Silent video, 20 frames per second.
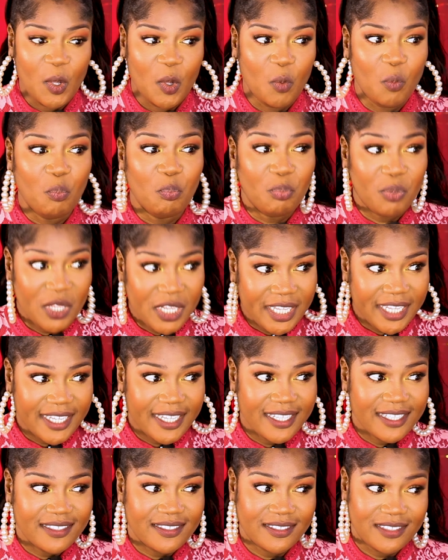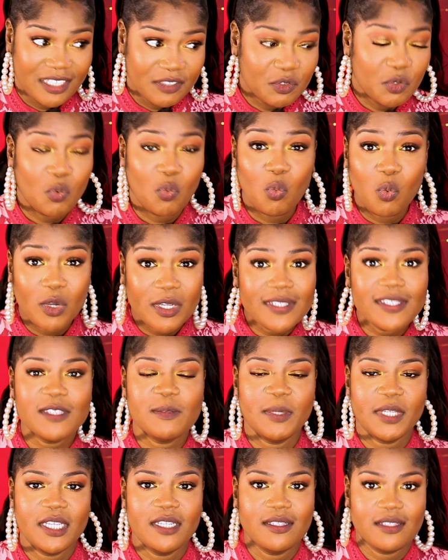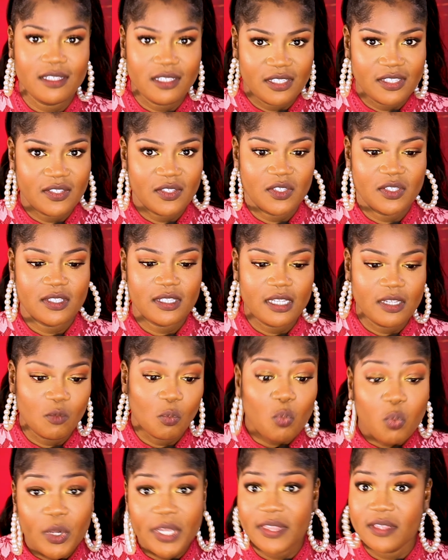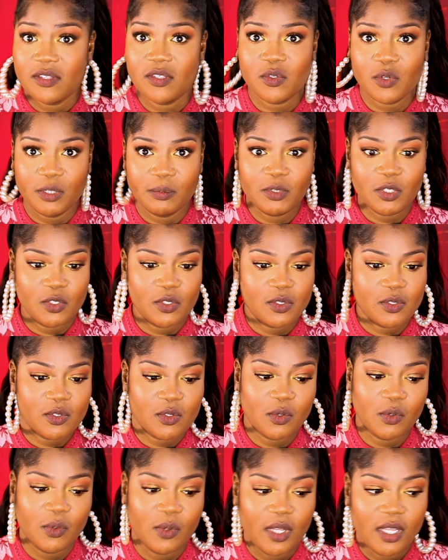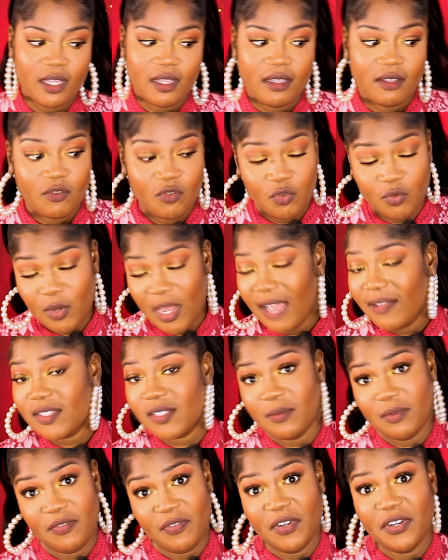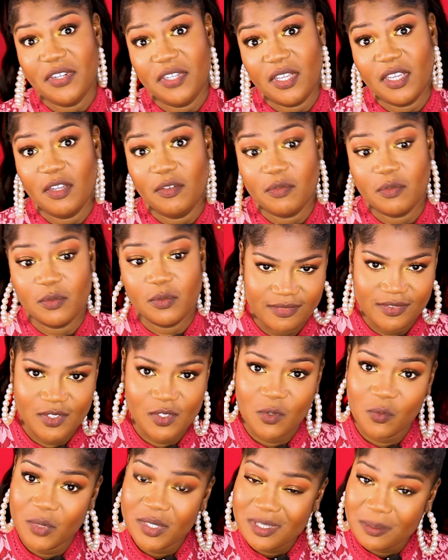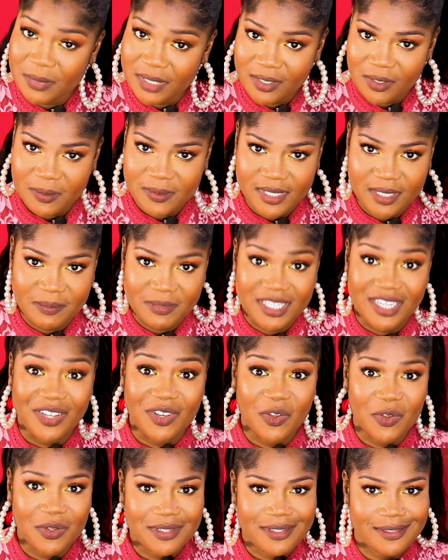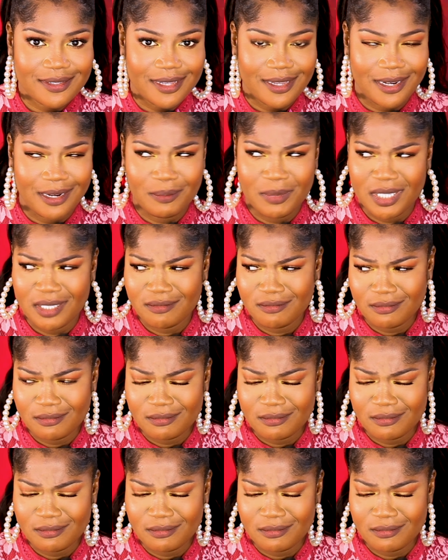But the devil was speaking to Jesus with scriptures, so you have to be very careful. So when somebody comes to me, the Lord said, I'm like,